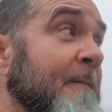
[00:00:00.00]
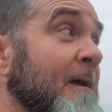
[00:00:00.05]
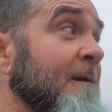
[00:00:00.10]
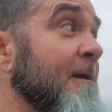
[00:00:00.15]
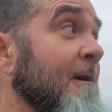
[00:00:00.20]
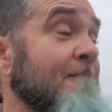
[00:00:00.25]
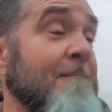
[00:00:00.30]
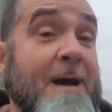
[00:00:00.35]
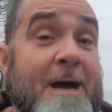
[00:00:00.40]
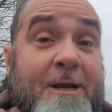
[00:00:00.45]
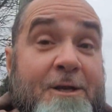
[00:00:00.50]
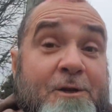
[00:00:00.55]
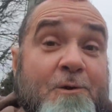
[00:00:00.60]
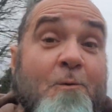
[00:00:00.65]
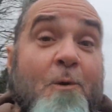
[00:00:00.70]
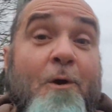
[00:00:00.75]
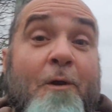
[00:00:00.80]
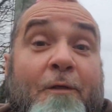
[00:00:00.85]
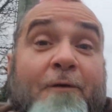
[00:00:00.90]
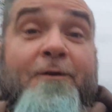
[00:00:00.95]
Now, mind
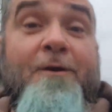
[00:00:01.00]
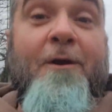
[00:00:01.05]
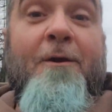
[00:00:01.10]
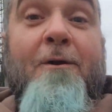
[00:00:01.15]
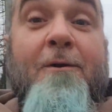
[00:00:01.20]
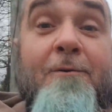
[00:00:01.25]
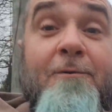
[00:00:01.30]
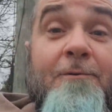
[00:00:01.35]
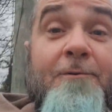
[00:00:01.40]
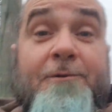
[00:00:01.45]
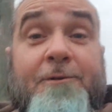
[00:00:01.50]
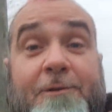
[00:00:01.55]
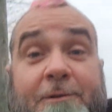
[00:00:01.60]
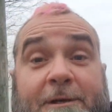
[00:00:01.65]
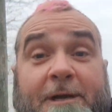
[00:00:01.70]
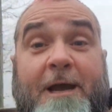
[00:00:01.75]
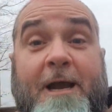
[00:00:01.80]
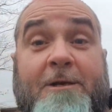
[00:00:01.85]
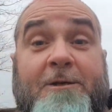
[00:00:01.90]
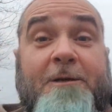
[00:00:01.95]
you, one of the
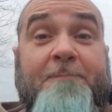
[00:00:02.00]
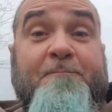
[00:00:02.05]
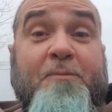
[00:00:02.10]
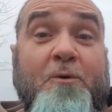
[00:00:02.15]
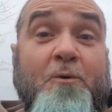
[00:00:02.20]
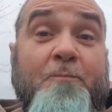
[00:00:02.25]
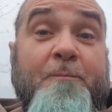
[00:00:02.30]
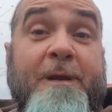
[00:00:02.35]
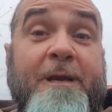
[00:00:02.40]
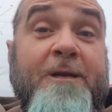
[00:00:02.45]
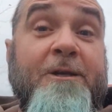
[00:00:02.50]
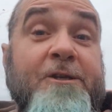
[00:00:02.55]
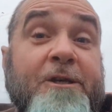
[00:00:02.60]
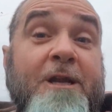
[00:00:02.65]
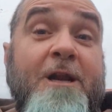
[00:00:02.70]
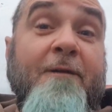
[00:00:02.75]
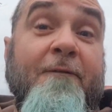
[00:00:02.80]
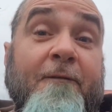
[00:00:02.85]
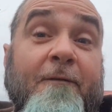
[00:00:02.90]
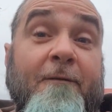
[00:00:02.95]
girls actually pulled me and
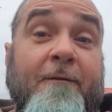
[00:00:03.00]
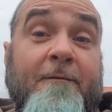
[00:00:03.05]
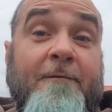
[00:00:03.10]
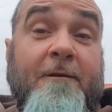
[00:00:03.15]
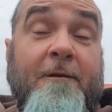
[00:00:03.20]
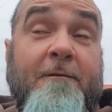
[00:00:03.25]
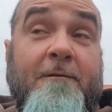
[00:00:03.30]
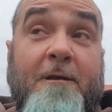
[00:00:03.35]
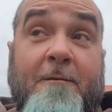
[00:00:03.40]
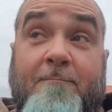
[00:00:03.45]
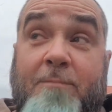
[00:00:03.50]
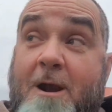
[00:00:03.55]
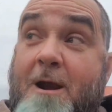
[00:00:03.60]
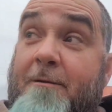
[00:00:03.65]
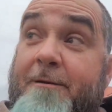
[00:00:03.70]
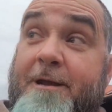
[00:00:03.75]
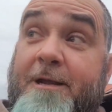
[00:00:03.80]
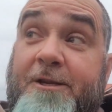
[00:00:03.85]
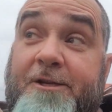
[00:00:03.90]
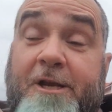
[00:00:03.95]
Jennifer, the
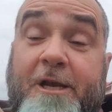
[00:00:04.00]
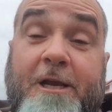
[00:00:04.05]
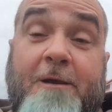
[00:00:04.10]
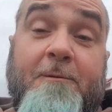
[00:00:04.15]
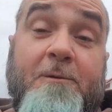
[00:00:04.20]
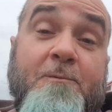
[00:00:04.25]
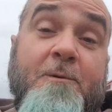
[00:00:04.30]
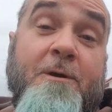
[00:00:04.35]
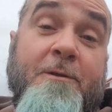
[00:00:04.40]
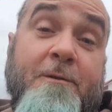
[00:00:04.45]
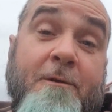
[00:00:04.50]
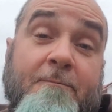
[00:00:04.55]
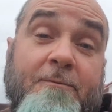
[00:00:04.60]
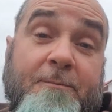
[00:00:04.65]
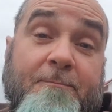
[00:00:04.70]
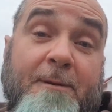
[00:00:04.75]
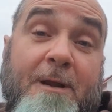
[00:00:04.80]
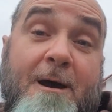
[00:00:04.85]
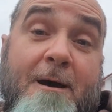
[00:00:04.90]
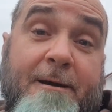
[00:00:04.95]
brown-head chick that was with her. It
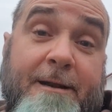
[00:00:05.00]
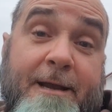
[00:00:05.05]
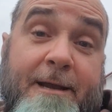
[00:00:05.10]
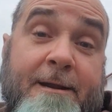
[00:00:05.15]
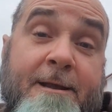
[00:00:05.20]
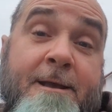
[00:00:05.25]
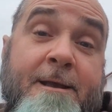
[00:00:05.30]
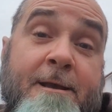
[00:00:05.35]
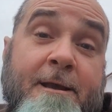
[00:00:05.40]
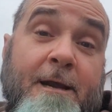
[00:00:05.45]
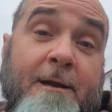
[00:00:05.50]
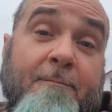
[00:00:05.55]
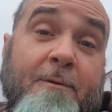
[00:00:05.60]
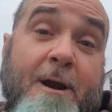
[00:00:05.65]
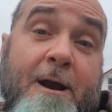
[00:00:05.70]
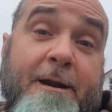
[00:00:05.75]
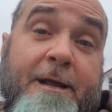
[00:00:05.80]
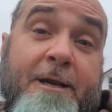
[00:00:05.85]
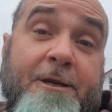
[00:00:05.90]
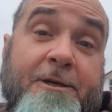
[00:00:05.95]
was a blonde-head and a
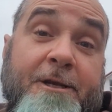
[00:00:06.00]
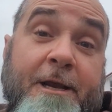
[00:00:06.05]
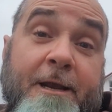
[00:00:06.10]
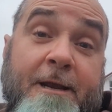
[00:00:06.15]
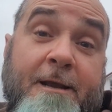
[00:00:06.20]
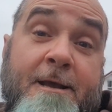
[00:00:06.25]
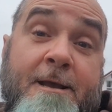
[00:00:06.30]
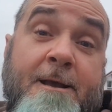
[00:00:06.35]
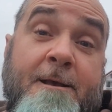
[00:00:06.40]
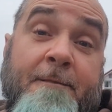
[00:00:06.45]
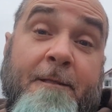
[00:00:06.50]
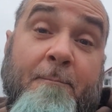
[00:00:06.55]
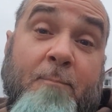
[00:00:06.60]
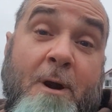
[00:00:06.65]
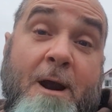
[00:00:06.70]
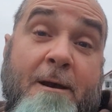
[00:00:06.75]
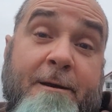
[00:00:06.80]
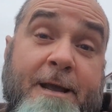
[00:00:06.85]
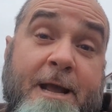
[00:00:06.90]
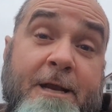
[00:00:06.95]
brown-head chick. The
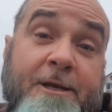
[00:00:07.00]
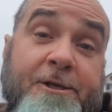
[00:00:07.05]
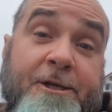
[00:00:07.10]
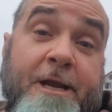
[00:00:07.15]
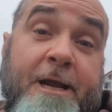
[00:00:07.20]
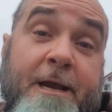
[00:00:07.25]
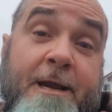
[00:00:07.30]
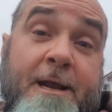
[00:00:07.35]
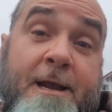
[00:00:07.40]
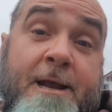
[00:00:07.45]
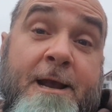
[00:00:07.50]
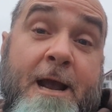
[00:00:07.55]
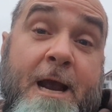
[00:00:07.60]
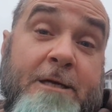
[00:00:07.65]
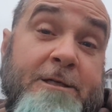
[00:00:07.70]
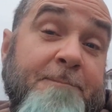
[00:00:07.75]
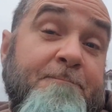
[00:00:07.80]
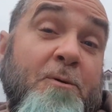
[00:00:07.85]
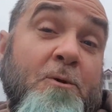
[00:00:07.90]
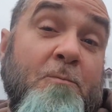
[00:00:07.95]
brown-head chick
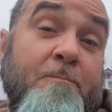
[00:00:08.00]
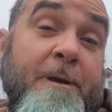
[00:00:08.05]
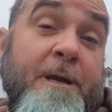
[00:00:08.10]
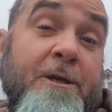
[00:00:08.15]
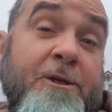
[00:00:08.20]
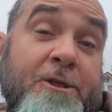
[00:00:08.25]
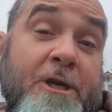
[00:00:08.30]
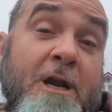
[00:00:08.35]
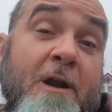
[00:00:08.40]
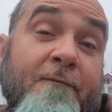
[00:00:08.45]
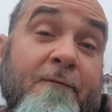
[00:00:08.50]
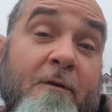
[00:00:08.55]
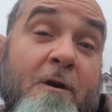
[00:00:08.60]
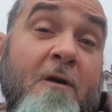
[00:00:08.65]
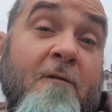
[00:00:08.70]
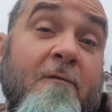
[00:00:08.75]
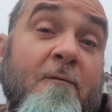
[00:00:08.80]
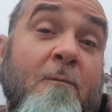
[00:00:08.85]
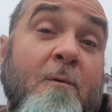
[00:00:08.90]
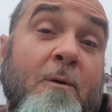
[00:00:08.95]
actually pulled me and Jennifer
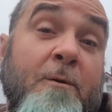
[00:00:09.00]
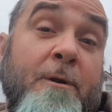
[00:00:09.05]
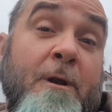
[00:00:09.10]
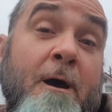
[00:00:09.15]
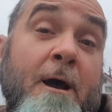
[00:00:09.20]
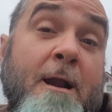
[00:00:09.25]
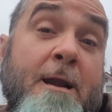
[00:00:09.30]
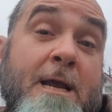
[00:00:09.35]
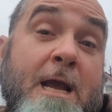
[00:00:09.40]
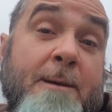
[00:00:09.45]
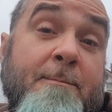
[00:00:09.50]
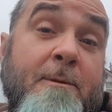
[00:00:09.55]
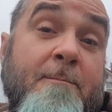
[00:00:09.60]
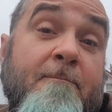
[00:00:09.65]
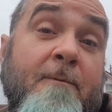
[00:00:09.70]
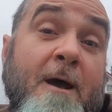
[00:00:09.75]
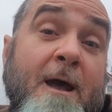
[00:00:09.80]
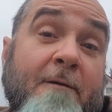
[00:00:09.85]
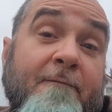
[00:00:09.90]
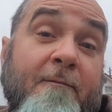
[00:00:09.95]
over one night
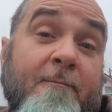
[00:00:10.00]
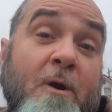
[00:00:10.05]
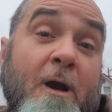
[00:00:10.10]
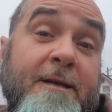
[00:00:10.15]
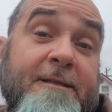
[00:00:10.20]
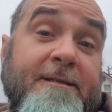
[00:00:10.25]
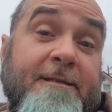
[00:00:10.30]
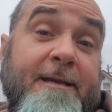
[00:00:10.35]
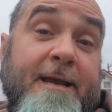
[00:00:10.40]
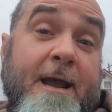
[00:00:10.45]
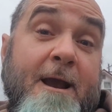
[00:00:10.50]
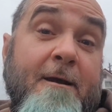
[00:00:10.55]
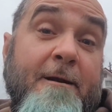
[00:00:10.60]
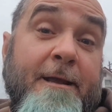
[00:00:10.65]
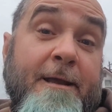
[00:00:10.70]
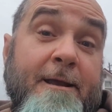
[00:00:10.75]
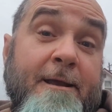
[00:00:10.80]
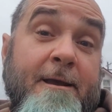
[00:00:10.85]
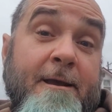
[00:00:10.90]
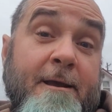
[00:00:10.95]
coming back from Grayson
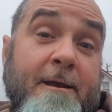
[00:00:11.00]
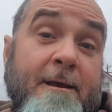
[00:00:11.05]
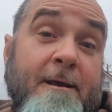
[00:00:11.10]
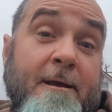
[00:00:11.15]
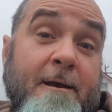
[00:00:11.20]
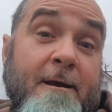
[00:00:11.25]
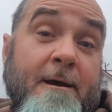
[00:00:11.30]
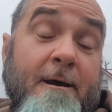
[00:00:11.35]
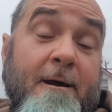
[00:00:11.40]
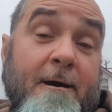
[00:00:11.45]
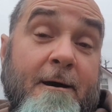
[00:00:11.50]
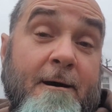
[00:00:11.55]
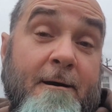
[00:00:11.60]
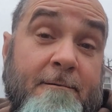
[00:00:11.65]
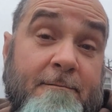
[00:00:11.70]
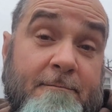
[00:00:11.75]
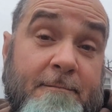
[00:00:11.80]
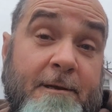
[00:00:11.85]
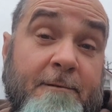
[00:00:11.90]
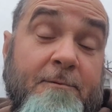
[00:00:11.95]
County.
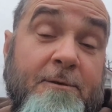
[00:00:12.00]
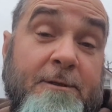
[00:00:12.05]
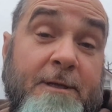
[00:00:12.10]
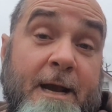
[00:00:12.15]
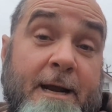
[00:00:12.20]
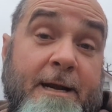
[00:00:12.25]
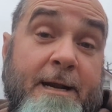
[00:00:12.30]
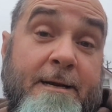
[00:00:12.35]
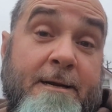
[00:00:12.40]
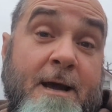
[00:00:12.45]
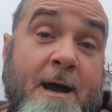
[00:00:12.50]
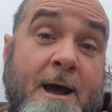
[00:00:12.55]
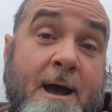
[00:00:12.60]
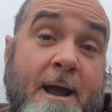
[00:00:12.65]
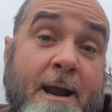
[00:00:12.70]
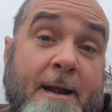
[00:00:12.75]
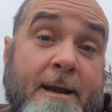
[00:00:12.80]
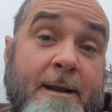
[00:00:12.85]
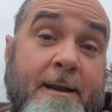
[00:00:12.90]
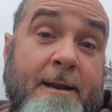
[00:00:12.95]
It was late at
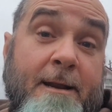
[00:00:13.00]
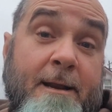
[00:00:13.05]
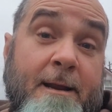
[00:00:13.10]
night.